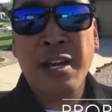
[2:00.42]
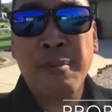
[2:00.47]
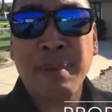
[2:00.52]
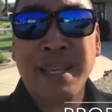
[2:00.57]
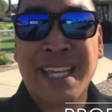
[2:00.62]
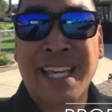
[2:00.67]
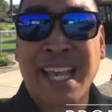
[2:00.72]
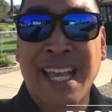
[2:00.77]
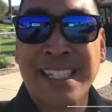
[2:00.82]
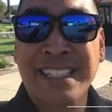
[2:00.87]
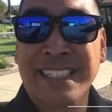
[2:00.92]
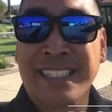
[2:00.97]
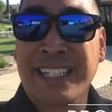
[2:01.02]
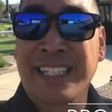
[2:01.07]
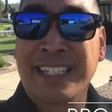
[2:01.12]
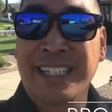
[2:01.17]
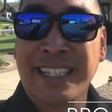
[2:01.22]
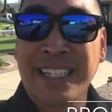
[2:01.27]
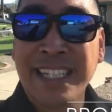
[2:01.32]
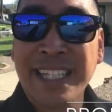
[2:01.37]
gonna be guessing
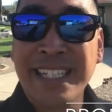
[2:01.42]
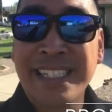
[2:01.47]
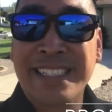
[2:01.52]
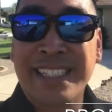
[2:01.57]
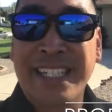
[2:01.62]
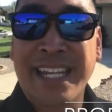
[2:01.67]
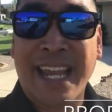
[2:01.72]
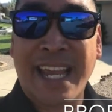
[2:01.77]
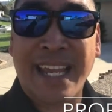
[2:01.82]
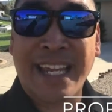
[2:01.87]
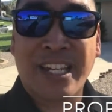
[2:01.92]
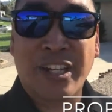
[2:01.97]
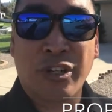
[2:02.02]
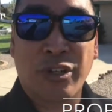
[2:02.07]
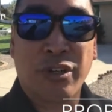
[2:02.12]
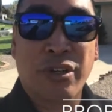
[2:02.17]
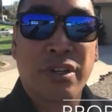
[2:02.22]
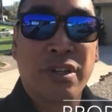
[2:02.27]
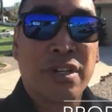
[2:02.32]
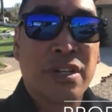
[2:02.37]
at least an
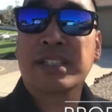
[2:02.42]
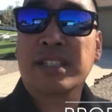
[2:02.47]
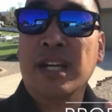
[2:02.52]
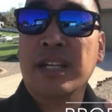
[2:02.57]
acre. It's